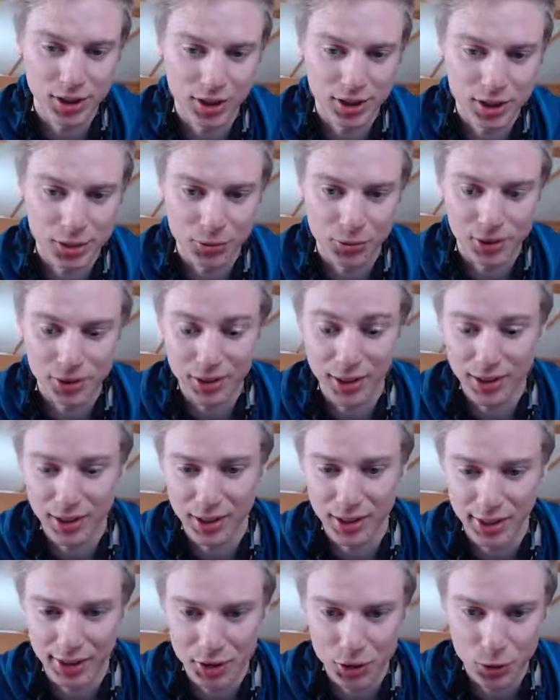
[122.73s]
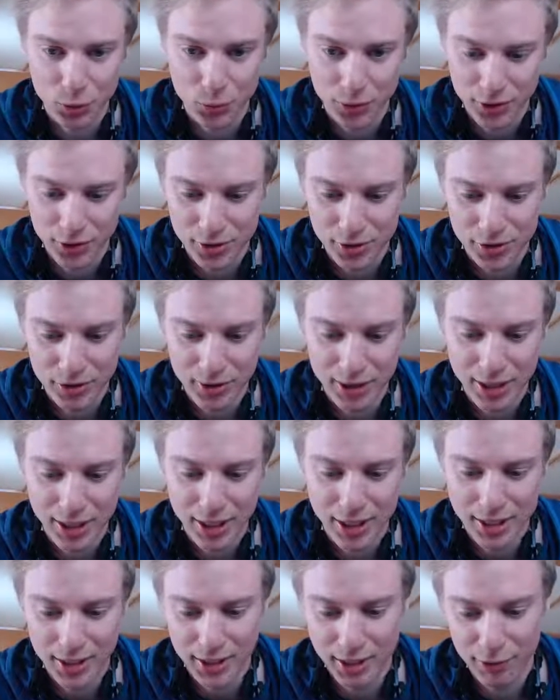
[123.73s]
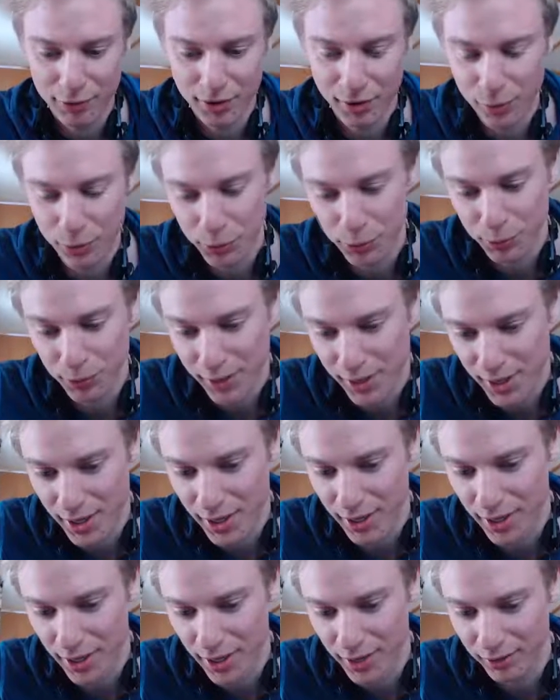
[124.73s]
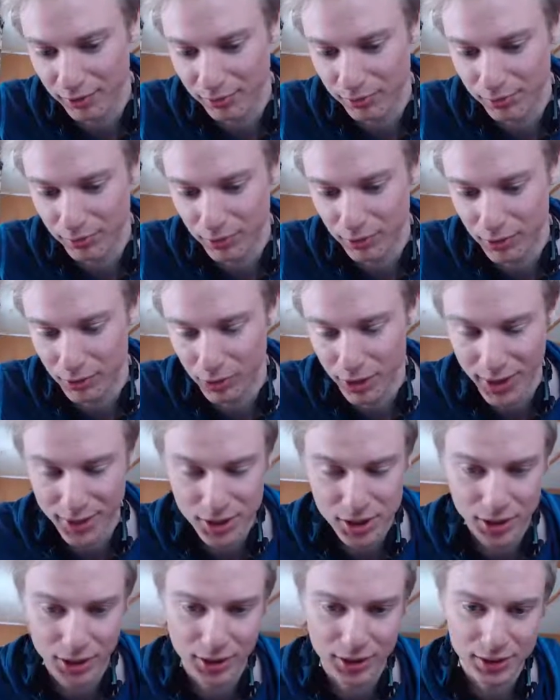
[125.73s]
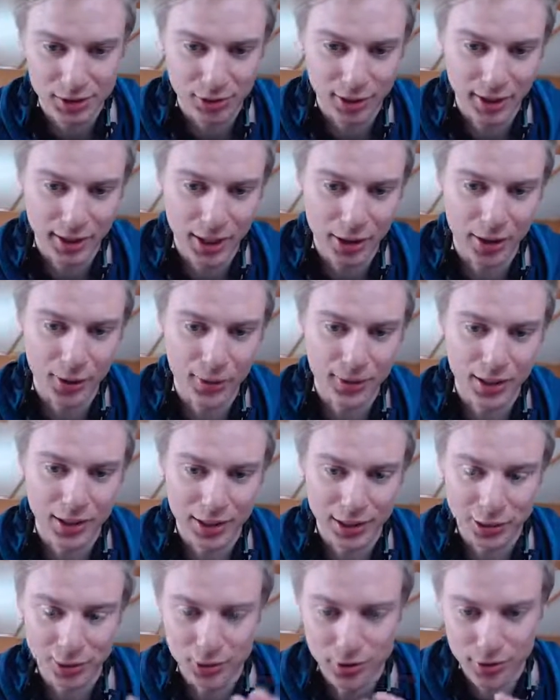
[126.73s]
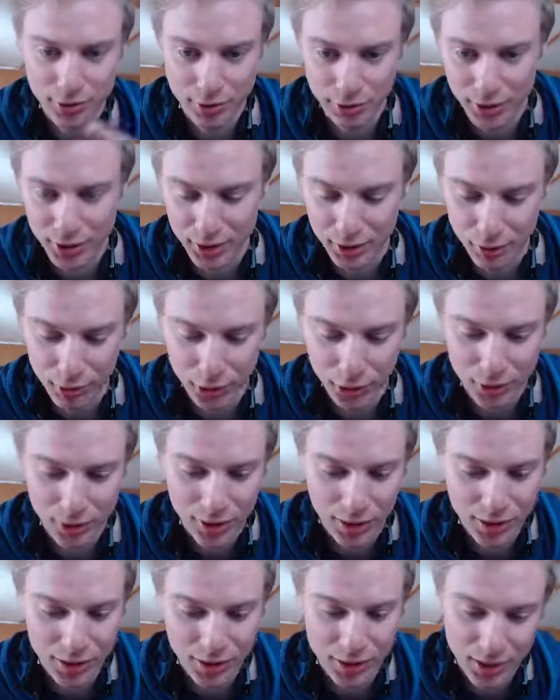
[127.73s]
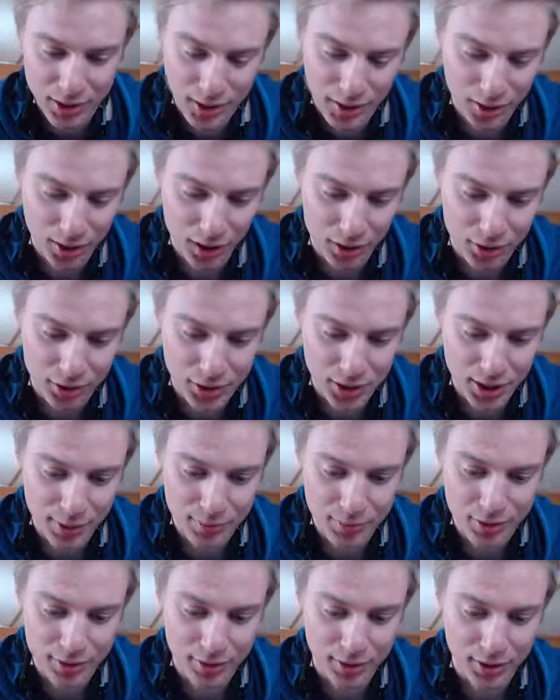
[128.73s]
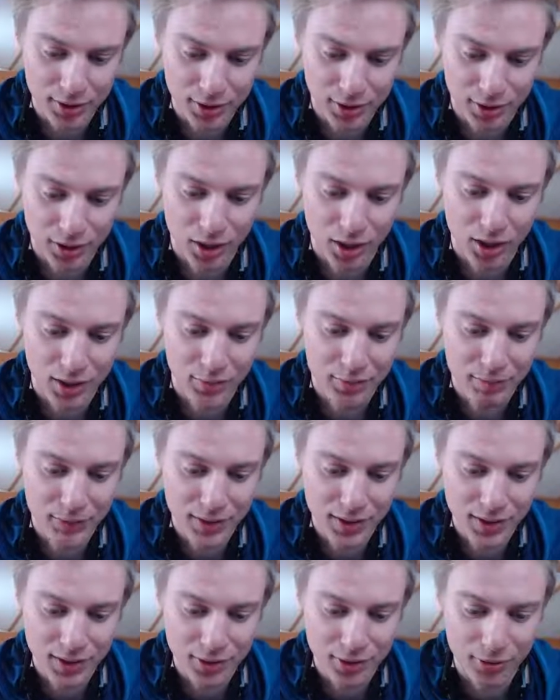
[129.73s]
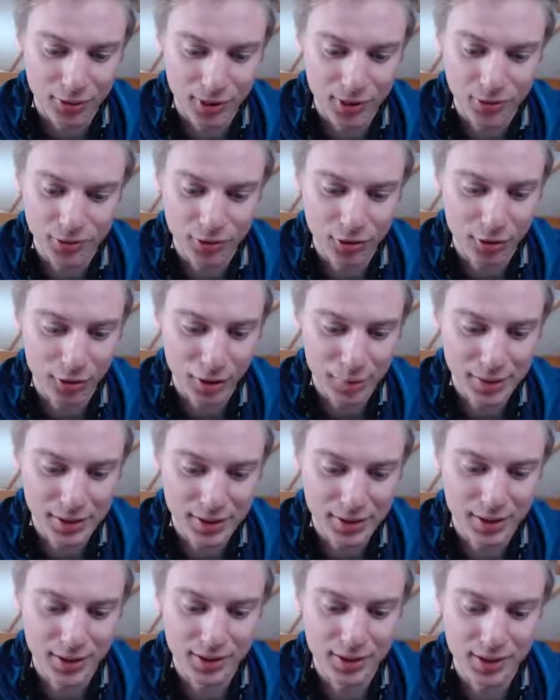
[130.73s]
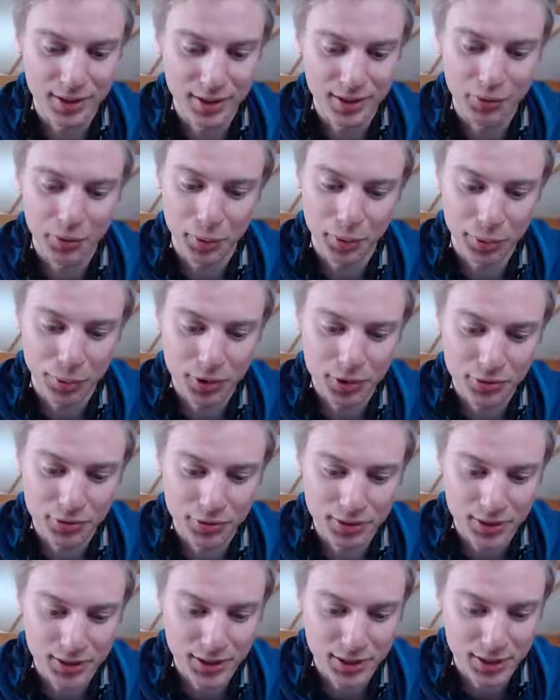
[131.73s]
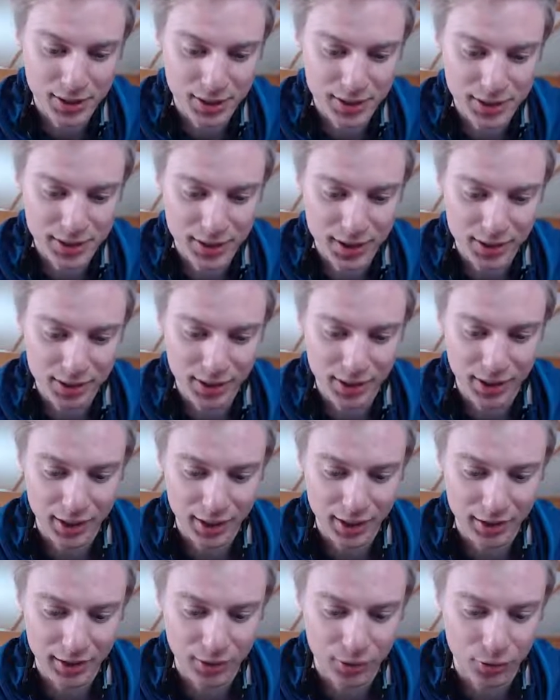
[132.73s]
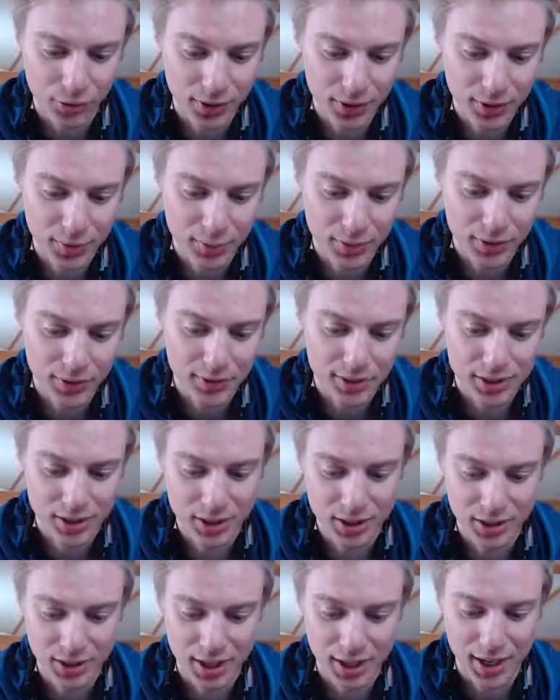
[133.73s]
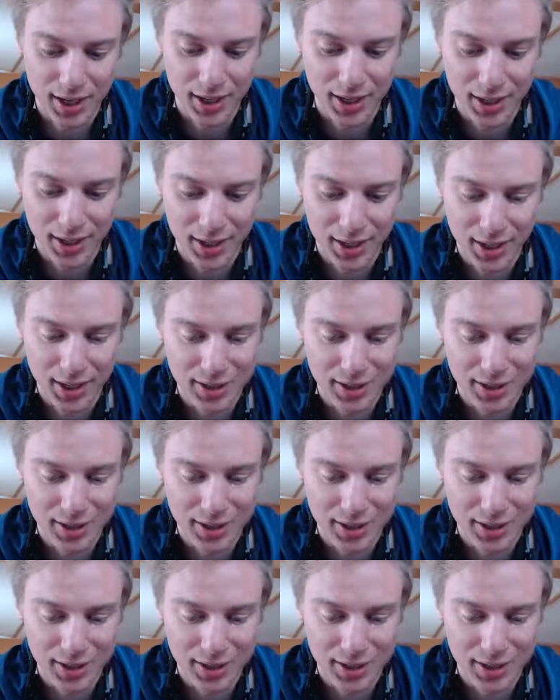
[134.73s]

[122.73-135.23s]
challenge when you get like a super good streak. If I would play a grand challenge right now, I would like lose 3 in a row and 100 gems gone, right? So I mean the rewards for this is not like great, but seeing that